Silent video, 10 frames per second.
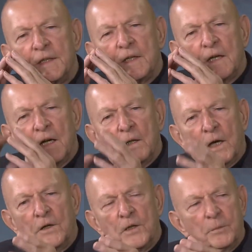uh,
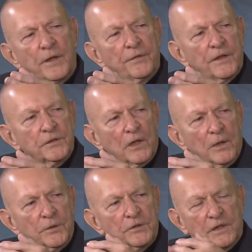our debriefings
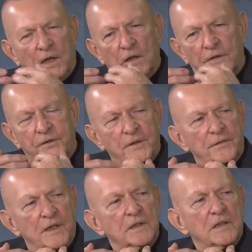always start off at the
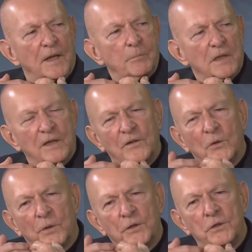very top
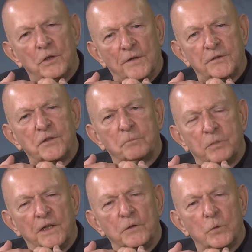level where you have to
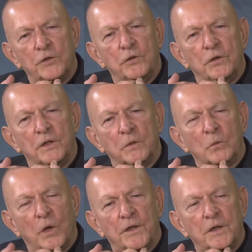explain what you did
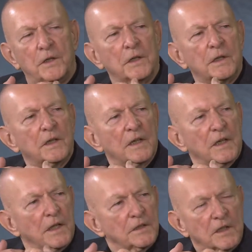and why you did it
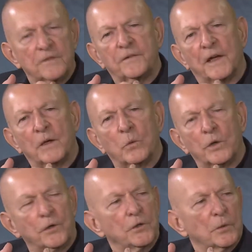and identify
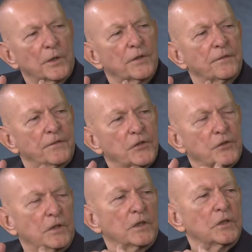where you were
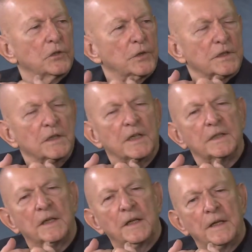deficient in doing that.
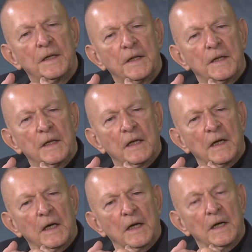
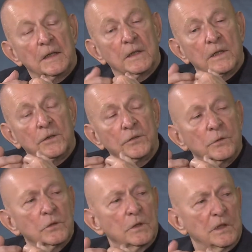Uh, that is
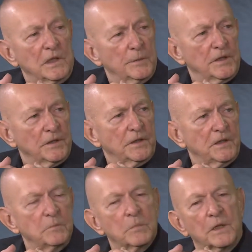a good element of the
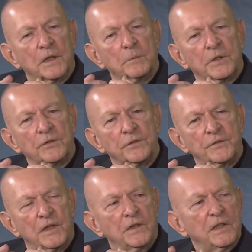team building because
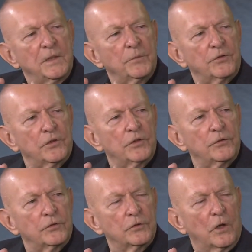if the team
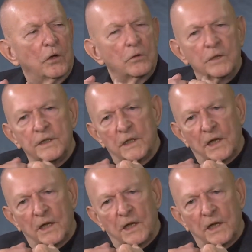sees you owning